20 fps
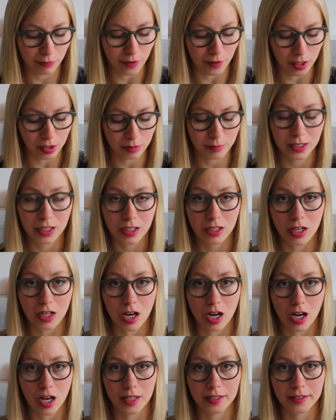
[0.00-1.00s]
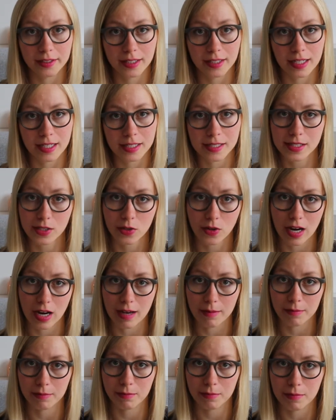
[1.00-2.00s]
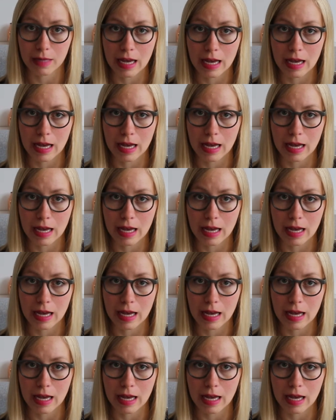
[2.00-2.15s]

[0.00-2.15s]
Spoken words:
follow me on Instagram.